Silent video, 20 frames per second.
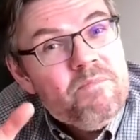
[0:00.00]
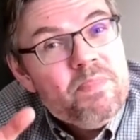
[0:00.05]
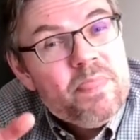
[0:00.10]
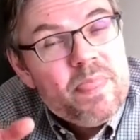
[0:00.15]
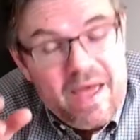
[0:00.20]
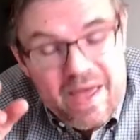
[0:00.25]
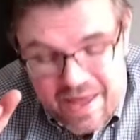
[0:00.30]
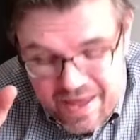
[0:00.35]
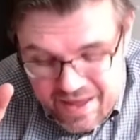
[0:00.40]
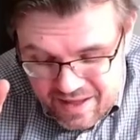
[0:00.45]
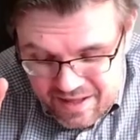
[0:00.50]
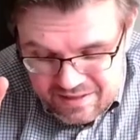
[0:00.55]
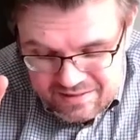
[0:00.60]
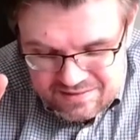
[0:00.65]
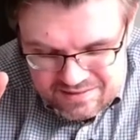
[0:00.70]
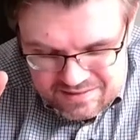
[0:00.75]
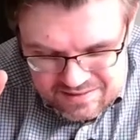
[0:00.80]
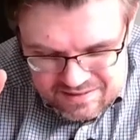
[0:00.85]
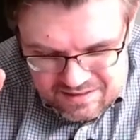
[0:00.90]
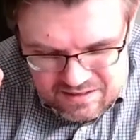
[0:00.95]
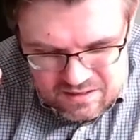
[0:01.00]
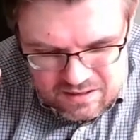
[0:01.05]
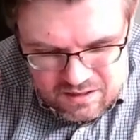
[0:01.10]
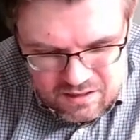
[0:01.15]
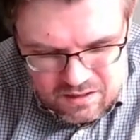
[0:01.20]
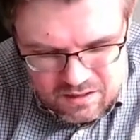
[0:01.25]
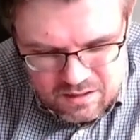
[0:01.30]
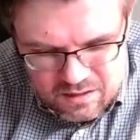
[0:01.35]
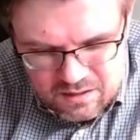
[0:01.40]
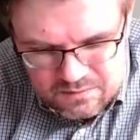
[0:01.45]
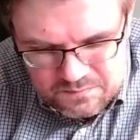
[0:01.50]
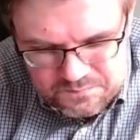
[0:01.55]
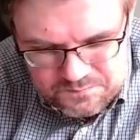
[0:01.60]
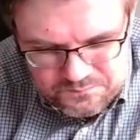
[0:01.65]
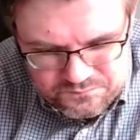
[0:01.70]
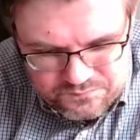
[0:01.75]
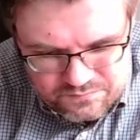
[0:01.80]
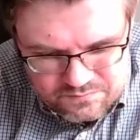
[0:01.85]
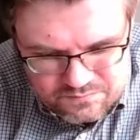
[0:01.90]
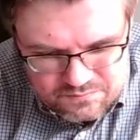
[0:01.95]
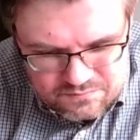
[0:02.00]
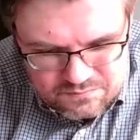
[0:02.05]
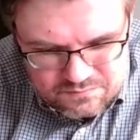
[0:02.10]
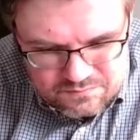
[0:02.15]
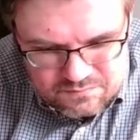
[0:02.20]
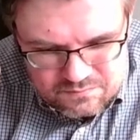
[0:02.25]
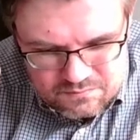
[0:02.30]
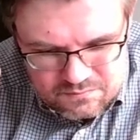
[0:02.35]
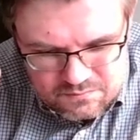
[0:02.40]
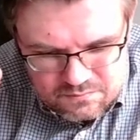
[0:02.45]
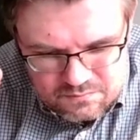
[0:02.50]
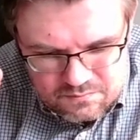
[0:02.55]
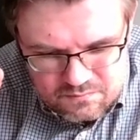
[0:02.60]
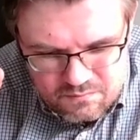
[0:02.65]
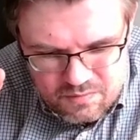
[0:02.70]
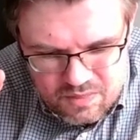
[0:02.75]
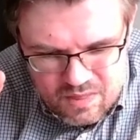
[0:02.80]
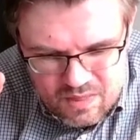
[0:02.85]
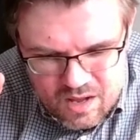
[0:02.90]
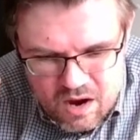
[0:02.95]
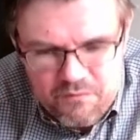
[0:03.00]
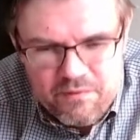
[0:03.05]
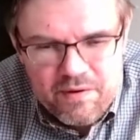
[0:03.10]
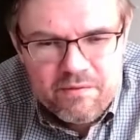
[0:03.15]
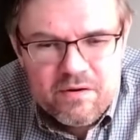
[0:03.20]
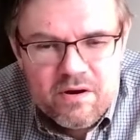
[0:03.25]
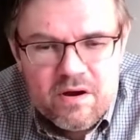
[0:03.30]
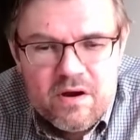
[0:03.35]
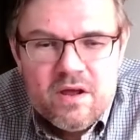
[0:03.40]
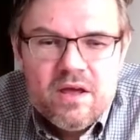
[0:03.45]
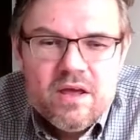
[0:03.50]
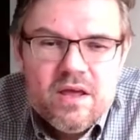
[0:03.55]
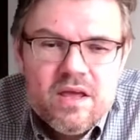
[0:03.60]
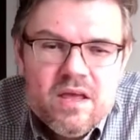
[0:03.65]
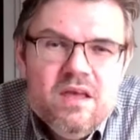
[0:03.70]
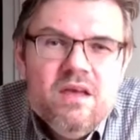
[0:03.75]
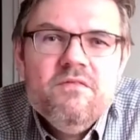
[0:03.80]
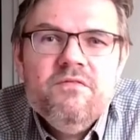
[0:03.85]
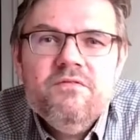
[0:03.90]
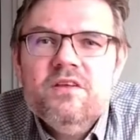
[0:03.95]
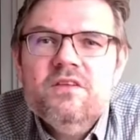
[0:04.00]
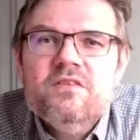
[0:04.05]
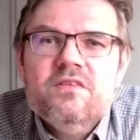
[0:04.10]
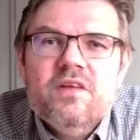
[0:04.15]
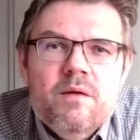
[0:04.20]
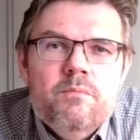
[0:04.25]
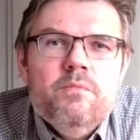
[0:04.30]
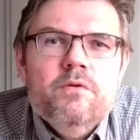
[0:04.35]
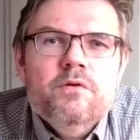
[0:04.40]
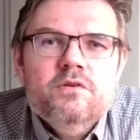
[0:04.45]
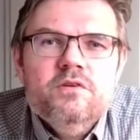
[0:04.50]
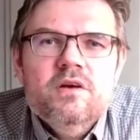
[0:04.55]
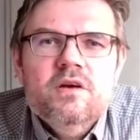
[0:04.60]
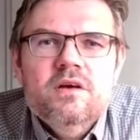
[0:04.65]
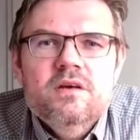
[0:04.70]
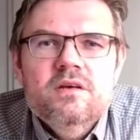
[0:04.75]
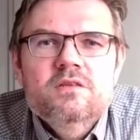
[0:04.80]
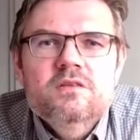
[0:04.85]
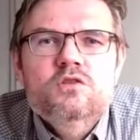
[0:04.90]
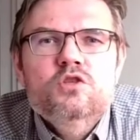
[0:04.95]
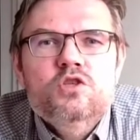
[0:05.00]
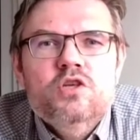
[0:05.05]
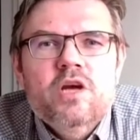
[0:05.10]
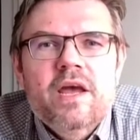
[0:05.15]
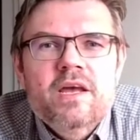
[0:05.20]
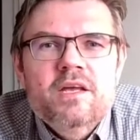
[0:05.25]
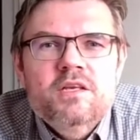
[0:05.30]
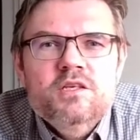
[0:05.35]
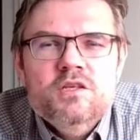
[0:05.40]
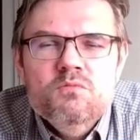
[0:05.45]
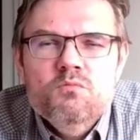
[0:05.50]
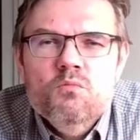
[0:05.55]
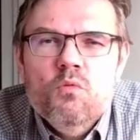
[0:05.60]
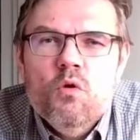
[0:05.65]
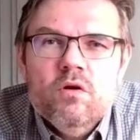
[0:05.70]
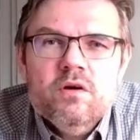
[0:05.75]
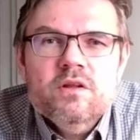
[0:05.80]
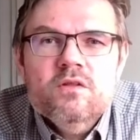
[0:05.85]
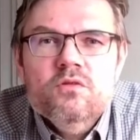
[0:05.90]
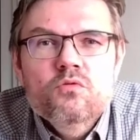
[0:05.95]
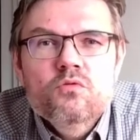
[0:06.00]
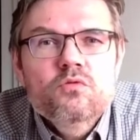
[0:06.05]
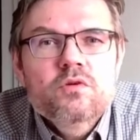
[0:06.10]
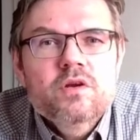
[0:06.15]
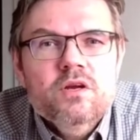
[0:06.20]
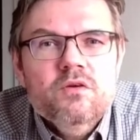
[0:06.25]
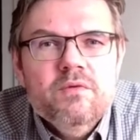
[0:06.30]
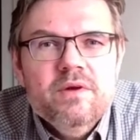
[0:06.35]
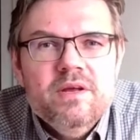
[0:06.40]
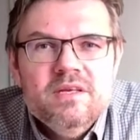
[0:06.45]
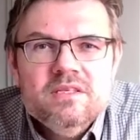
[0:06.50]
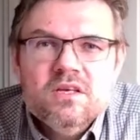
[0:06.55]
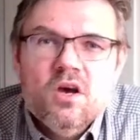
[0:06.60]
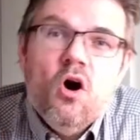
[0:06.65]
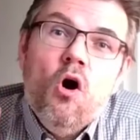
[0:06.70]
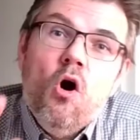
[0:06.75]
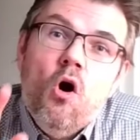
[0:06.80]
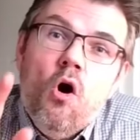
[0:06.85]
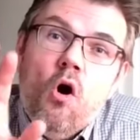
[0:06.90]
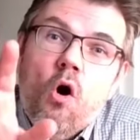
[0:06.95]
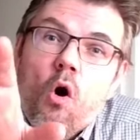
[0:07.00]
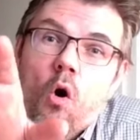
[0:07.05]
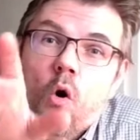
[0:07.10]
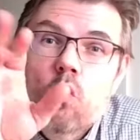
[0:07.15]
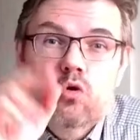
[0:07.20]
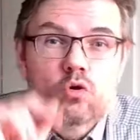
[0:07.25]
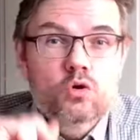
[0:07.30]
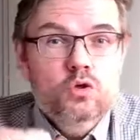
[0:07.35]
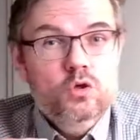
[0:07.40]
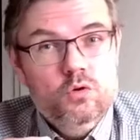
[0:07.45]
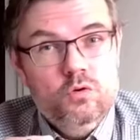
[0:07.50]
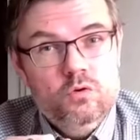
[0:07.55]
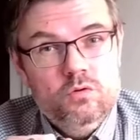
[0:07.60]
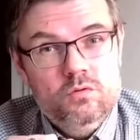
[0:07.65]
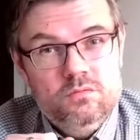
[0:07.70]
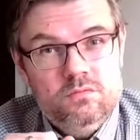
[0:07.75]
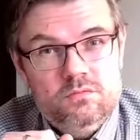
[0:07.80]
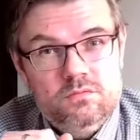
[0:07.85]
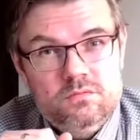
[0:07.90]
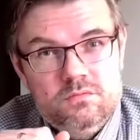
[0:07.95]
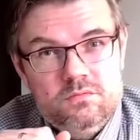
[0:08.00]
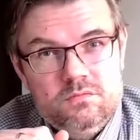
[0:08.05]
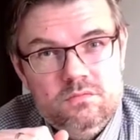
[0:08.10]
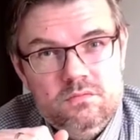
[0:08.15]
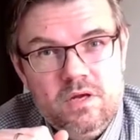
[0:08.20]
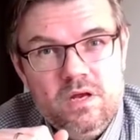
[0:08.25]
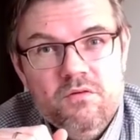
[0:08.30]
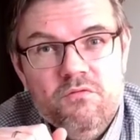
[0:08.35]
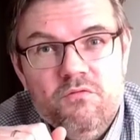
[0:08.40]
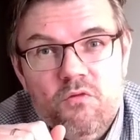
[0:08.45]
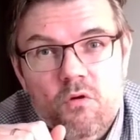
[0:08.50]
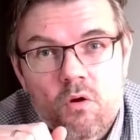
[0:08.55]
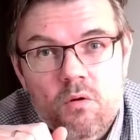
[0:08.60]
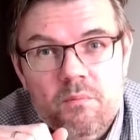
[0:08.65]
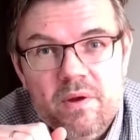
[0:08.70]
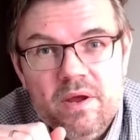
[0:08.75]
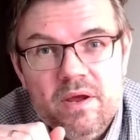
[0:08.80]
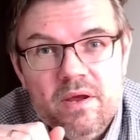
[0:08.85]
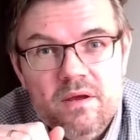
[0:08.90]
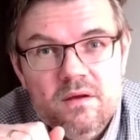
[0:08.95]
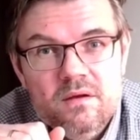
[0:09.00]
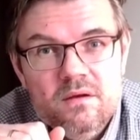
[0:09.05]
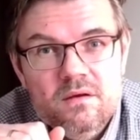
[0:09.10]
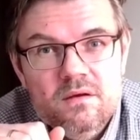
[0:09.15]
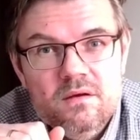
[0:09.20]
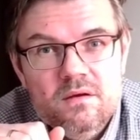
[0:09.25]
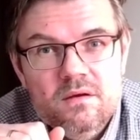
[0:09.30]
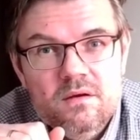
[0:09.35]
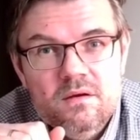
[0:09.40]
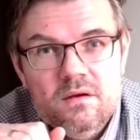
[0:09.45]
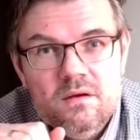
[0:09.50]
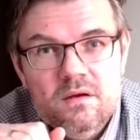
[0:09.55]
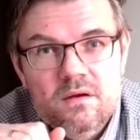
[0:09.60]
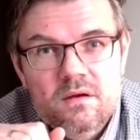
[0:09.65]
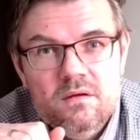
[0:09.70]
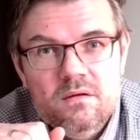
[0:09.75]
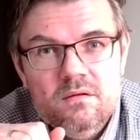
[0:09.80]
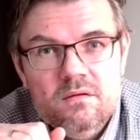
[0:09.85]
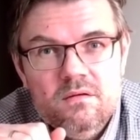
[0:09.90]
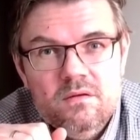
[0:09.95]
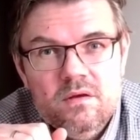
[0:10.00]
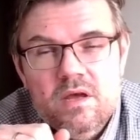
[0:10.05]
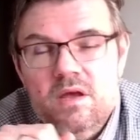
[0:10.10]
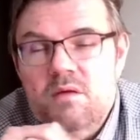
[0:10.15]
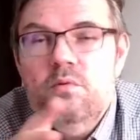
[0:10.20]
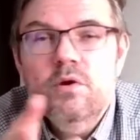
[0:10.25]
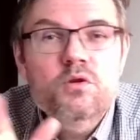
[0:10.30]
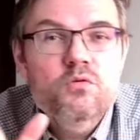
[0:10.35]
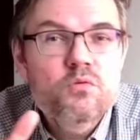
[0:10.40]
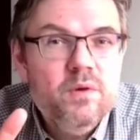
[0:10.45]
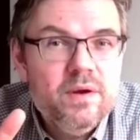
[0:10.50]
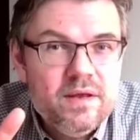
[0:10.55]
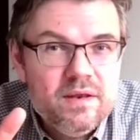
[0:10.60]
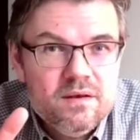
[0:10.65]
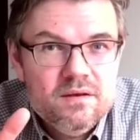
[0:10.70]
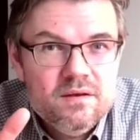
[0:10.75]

And uh, however, if the temperature is changing more than two degrees, also inform me, okay? in between.